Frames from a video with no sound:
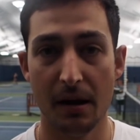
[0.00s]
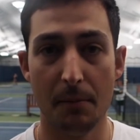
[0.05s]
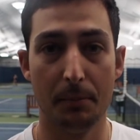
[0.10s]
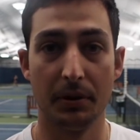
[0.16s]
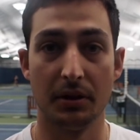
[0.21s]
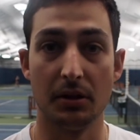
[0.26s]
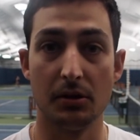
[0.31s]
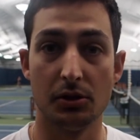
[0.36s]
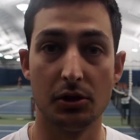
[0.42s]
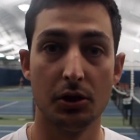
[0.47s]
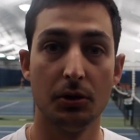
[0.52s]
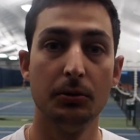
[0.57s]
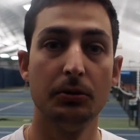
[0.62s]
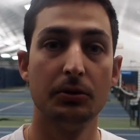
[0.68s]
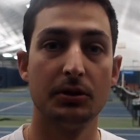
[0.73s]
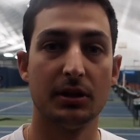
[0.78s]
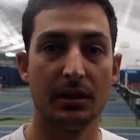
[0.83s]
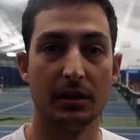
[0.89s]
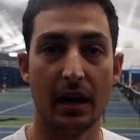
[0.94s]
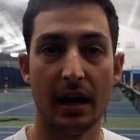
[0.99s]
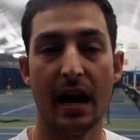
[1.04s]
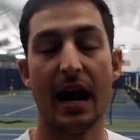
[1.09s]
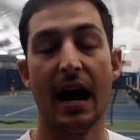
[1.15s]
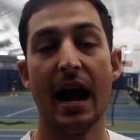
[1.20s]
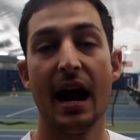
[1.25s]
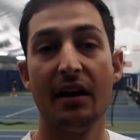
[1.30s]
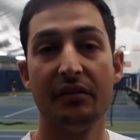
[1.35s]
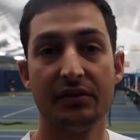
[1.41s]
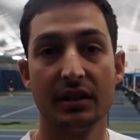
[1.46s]
but the 2s
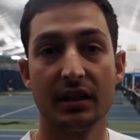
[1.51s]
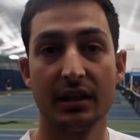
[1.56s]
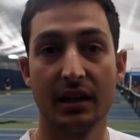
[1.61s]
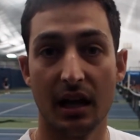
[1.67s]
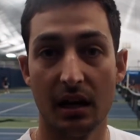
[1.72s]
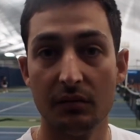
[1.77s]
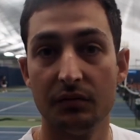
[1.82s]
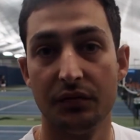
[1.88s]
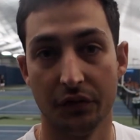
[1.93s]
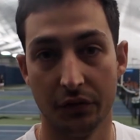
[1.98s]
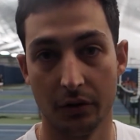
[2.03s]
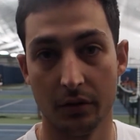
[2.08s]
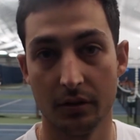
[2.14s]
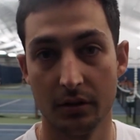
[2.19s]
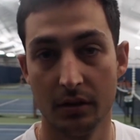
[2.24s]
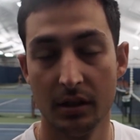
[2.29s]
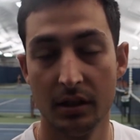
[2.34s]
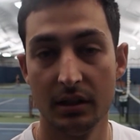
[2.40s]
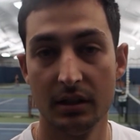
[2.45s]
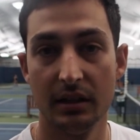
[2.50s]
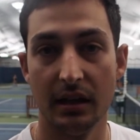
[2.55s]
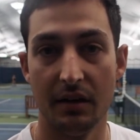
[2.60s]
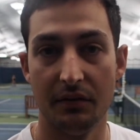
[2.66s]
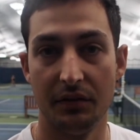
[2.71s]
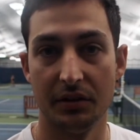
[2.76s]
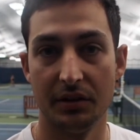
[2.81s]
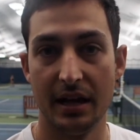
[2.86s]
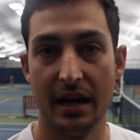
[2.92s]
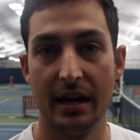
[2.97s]
have the comfort
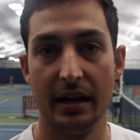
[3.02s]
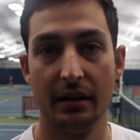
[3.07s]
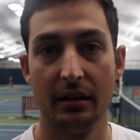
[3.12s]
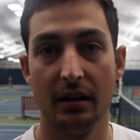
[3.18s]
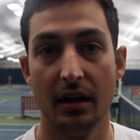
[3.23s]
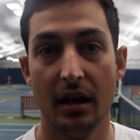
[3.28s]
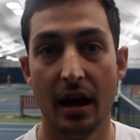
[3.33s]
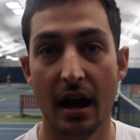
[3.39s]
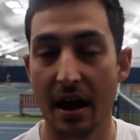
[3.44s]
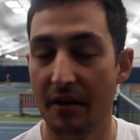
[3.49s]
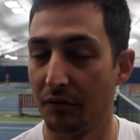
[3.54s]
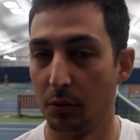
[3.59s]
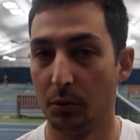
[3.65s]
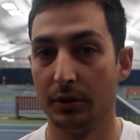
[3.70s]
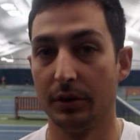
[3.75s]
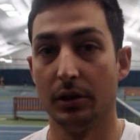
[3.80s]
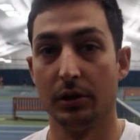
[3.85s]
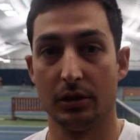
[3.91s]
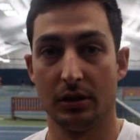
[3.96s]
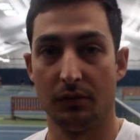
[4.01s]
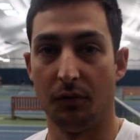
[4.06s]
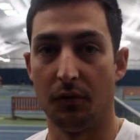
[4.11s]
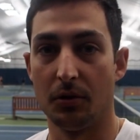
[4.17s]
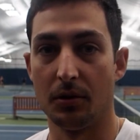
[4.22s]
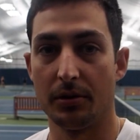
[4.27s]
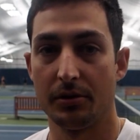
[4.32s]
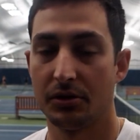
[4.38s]
level that everyone looks for.